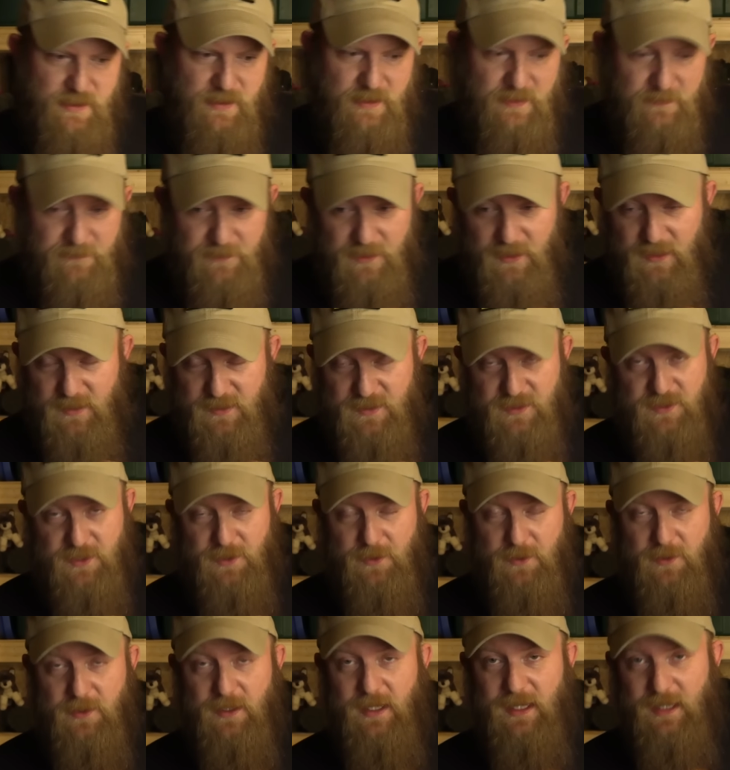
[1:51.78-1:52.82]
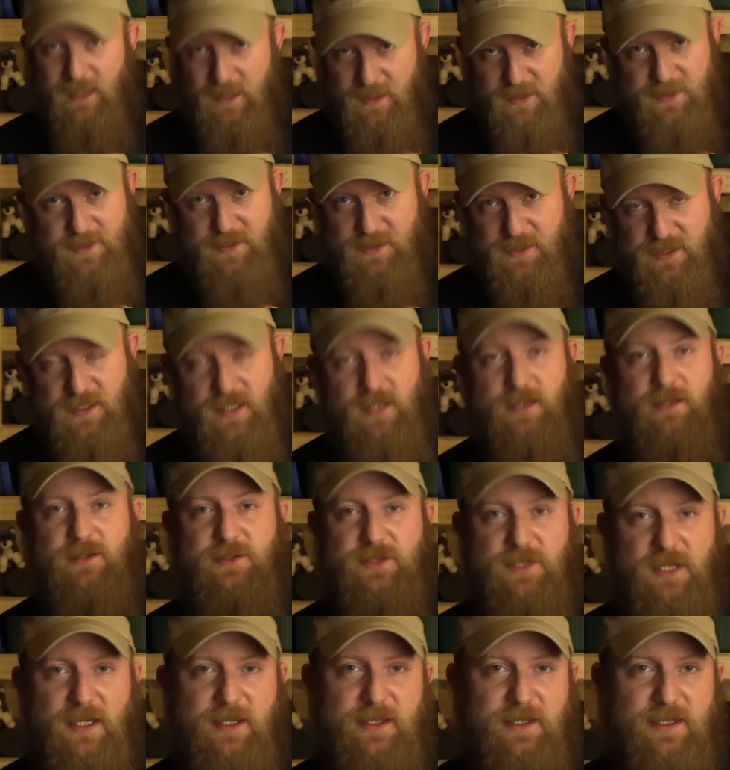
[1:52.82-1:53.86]
if the concern is
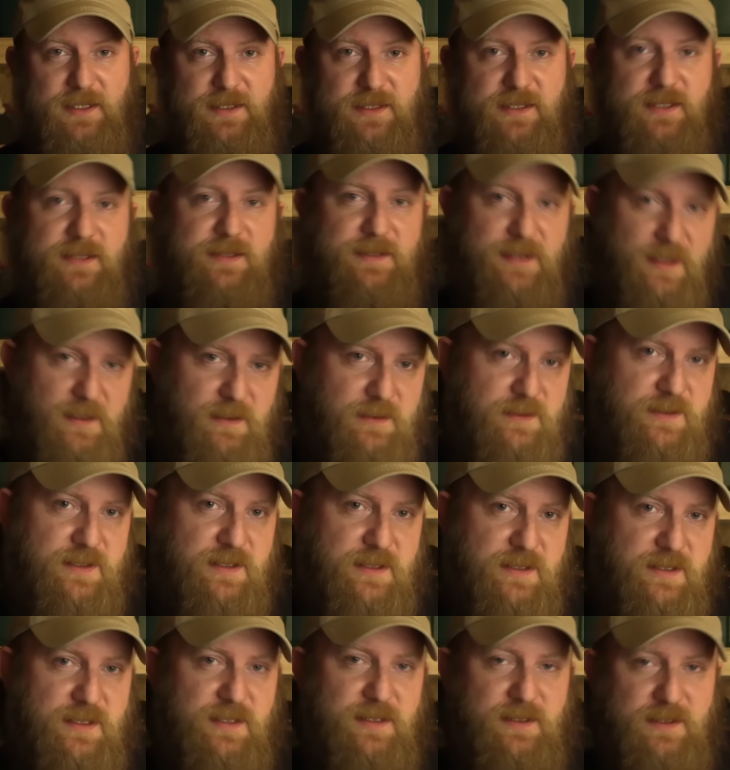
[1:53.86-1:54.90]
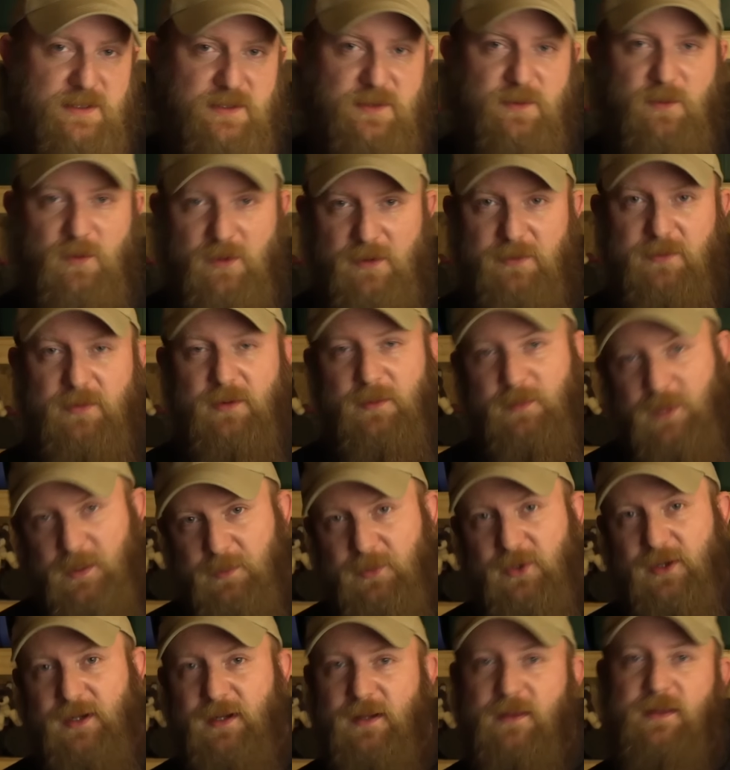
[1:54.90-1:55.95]
Chinese intelligence, it's worth
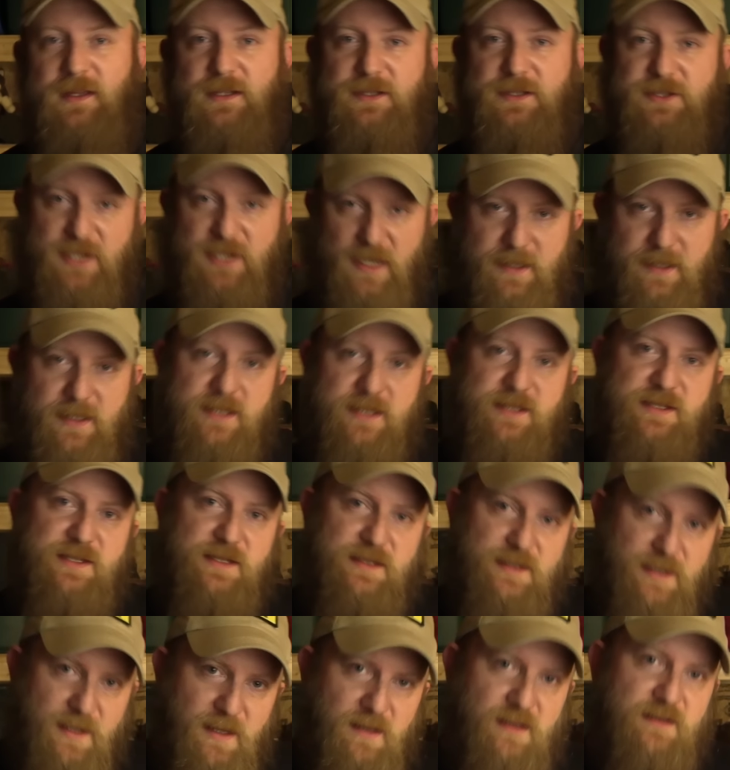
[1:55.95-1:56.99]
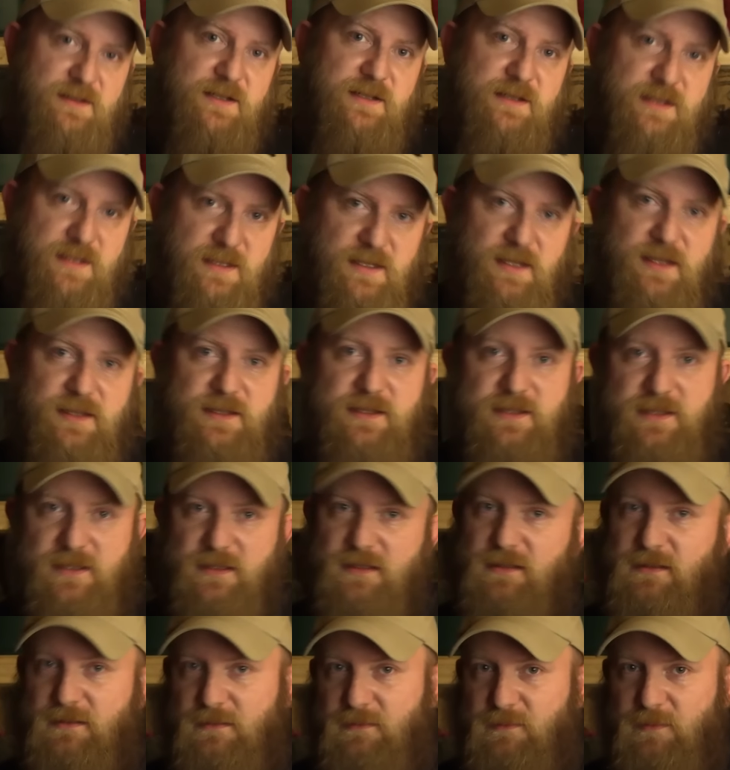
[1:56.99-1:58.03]
remembering that Chinese intelligence does
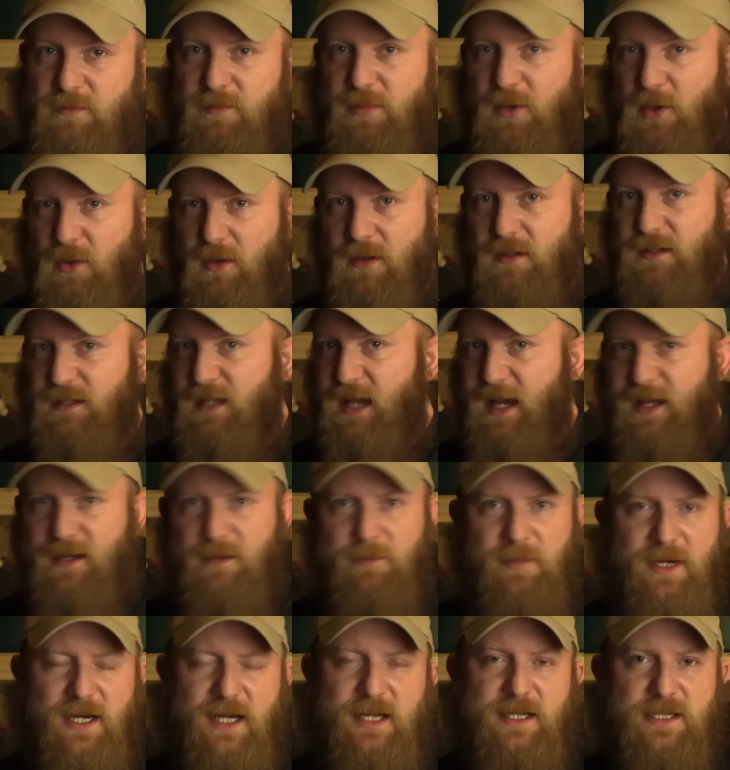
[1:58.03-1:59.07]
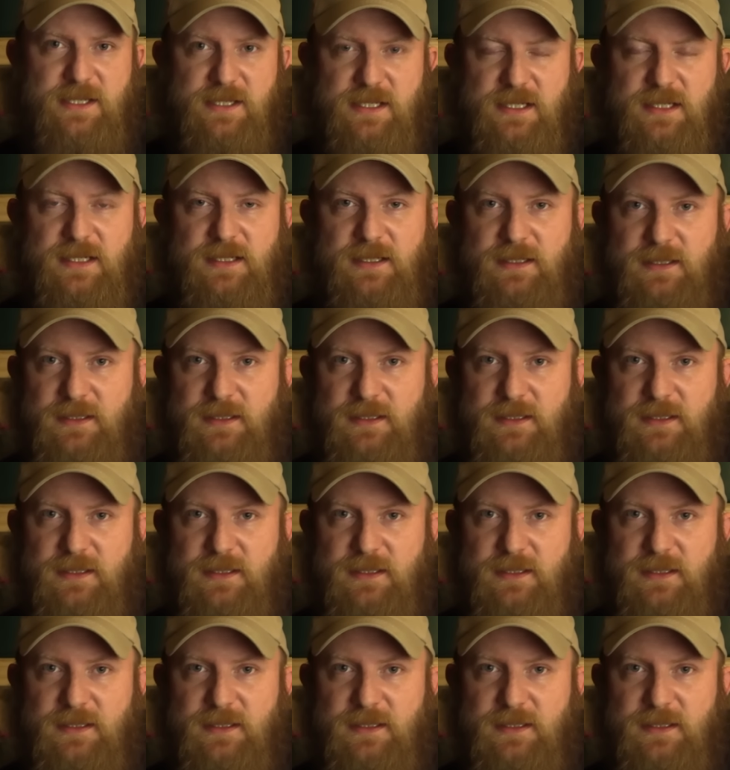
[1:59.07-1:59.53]
bulk data buys.